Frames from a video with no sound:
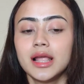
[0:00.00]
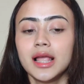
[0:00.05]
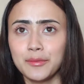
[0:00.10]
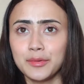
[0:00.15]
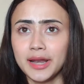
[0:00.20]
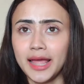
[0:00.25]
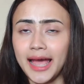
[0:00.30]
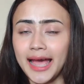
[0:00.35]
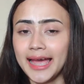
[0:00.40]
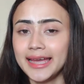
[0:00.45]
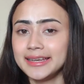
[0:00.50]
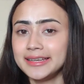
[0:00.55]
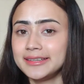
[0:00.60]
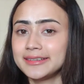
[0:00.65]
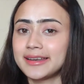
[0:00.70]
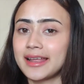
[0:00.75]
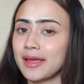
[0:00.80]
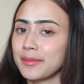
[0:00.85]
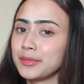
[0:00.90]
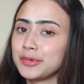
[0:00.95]
I will highly
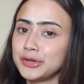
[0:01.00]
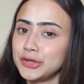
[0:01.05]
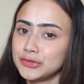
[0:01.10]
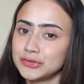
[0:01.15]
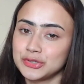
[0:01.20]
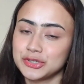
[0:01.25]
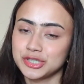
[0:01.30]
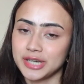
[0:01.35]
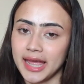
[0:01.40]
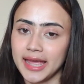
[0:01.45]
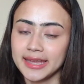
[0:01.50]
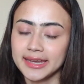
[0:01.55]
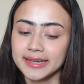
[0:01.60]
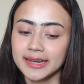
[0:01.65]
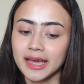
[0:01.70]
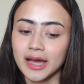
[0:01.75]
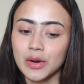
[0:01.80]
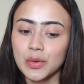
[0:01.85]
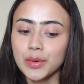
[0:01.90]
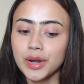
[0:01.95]
recommend you to try
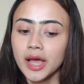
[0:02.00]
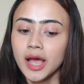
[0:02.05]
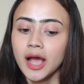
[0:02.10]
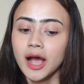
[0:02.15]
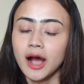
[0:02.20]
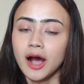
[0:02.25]
it out.